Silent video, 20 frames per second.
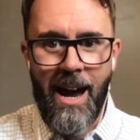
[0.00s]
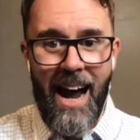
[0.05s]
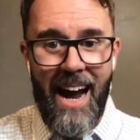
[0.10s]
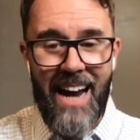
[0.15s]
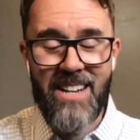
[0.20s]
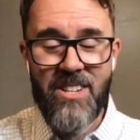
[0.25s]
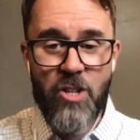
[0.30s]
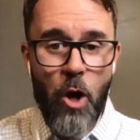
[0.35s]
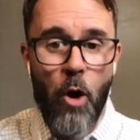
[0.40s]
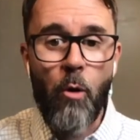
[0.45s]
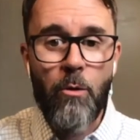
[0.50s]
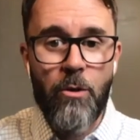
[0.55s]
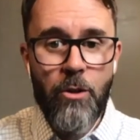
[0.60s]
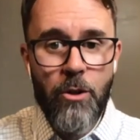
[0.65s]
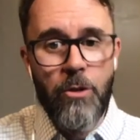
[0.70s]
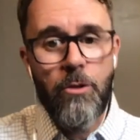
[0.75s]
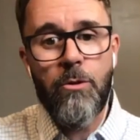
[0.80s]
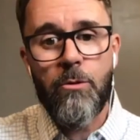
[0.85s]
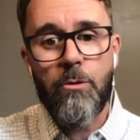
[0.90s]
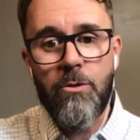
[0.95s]
I don't
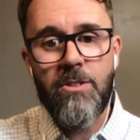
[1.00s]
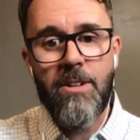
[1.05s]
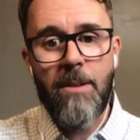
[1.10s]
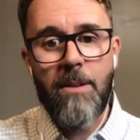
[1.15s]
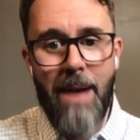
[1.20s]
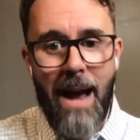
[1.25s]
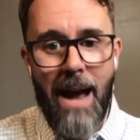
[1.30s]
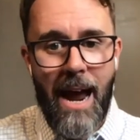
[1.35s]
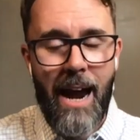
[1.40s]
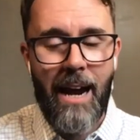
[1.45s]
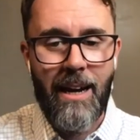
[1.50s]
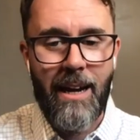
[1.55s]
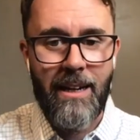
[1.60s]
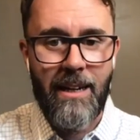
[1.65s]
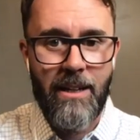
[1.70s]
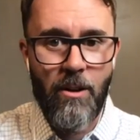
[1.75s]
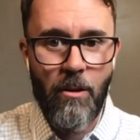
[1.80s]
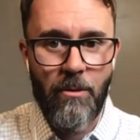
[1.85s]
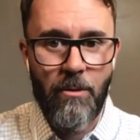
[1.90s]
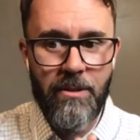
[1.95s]
use a Mac,
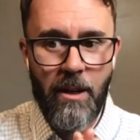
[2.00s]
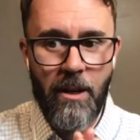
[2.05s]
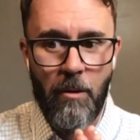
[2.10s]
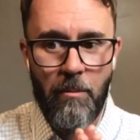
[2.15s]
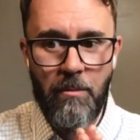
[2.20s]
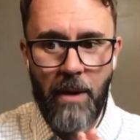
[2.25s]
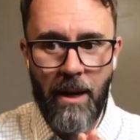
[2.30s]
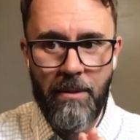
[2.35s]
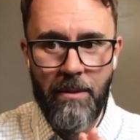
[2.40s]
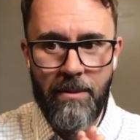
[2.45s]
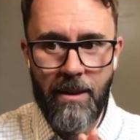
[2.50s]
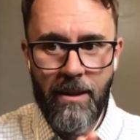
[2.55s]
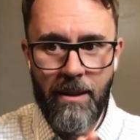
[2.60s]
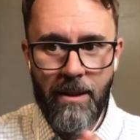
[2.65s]
and I don't tell, I,